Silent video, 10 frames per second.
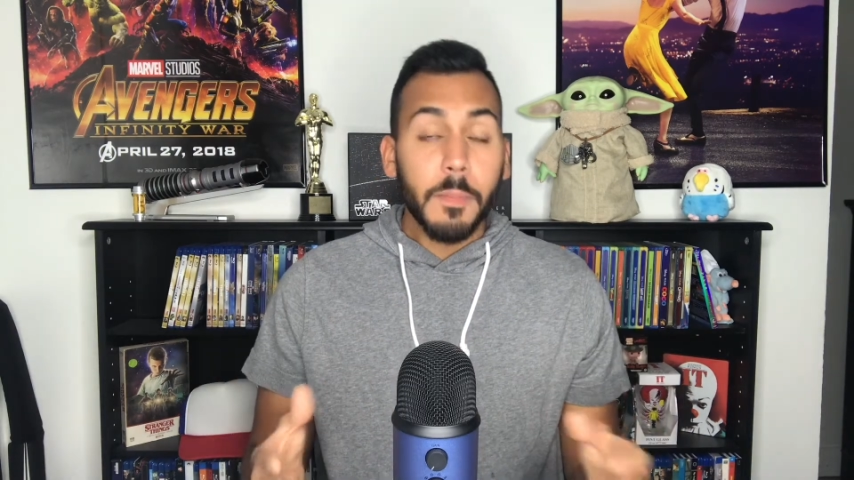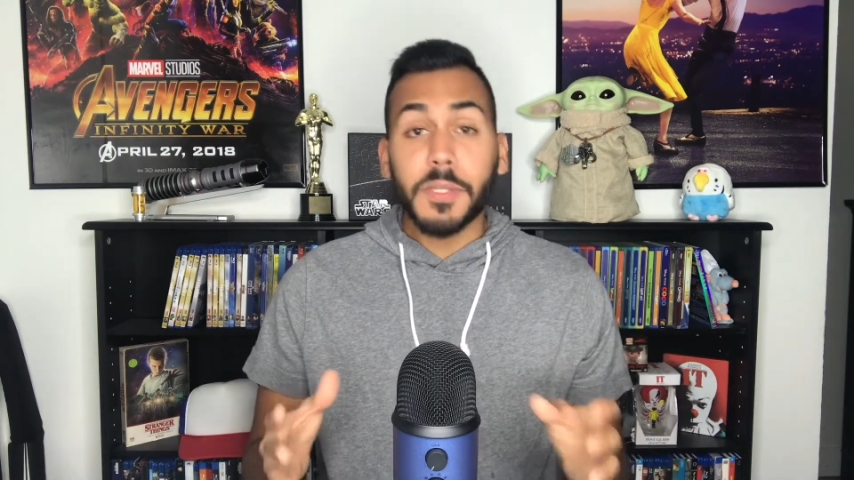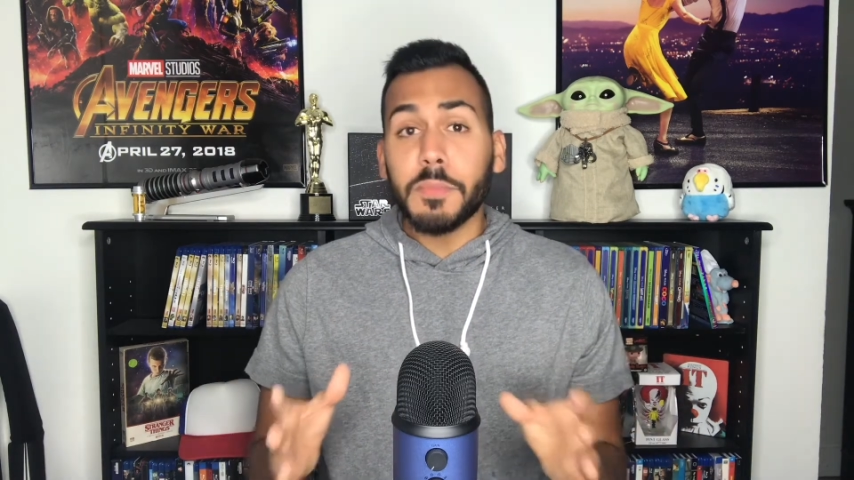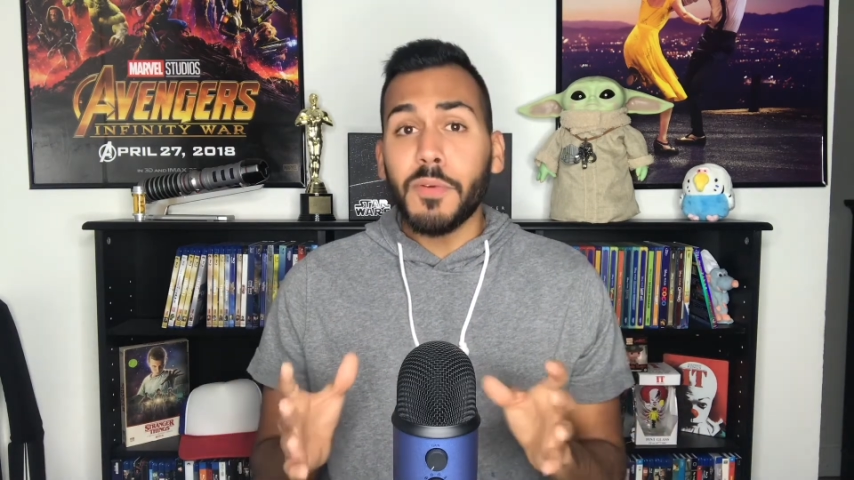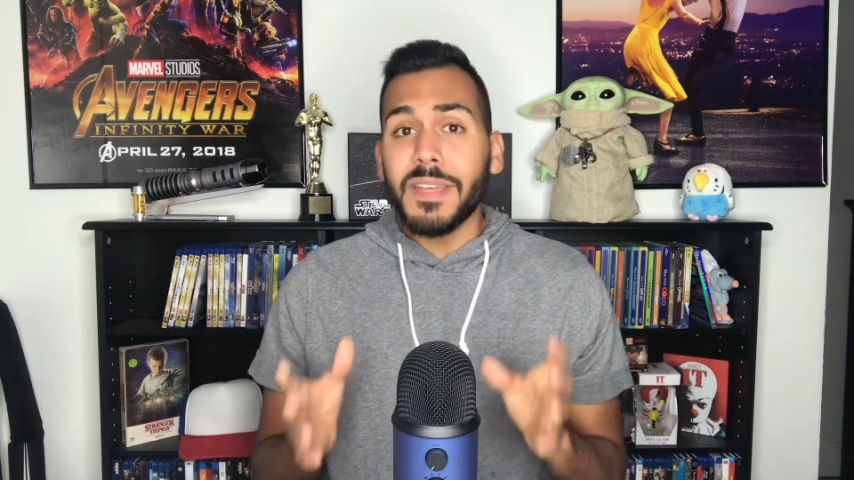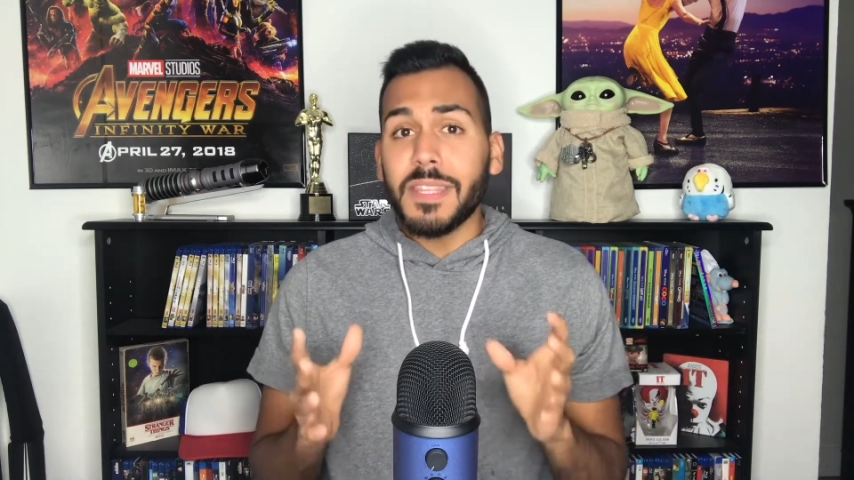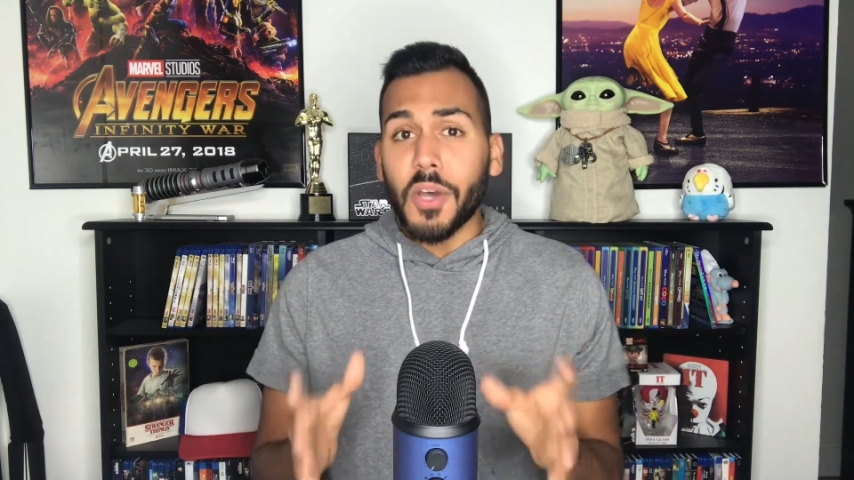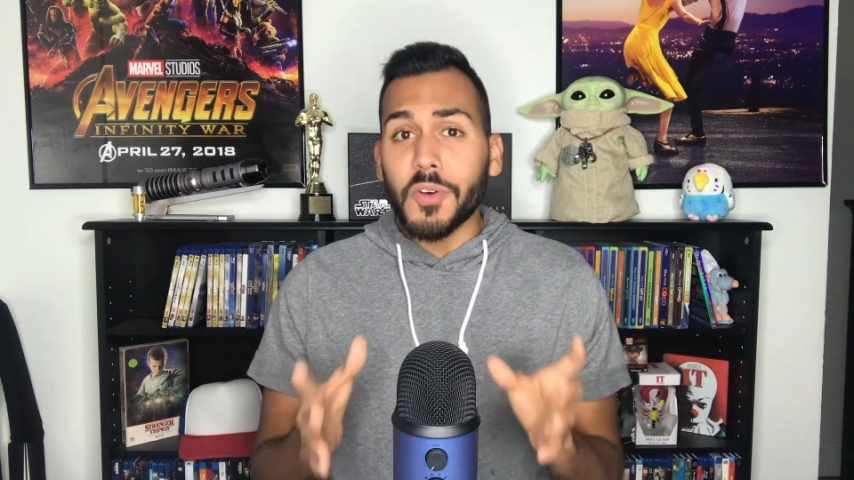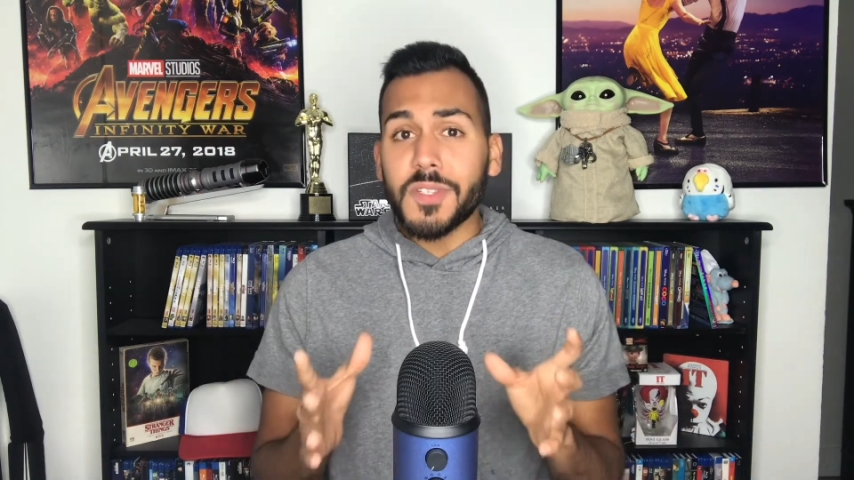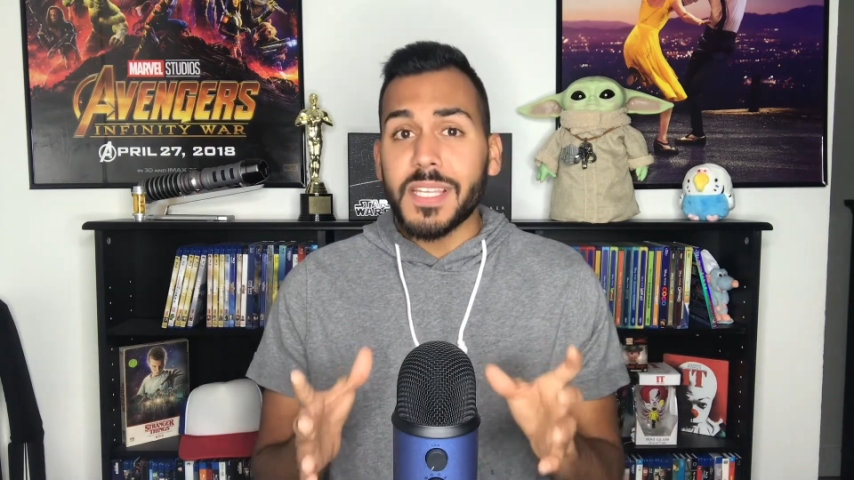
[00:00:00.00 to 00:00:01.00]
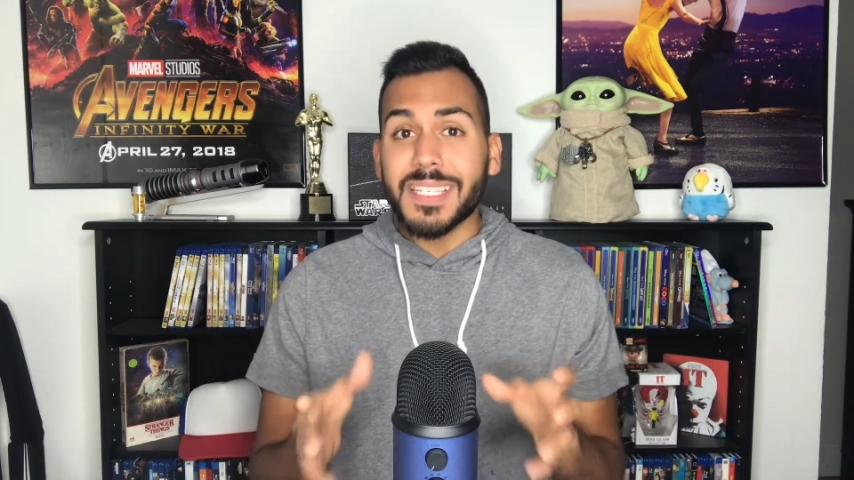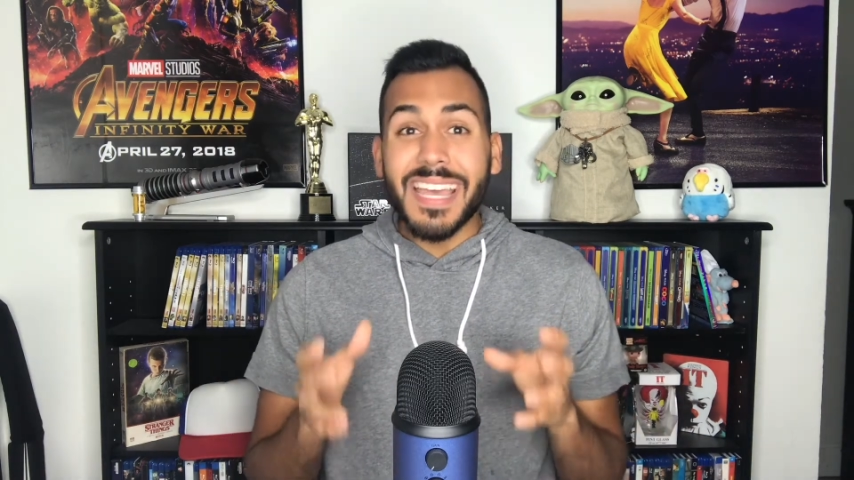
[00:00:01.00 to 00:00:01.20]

but the movie knows this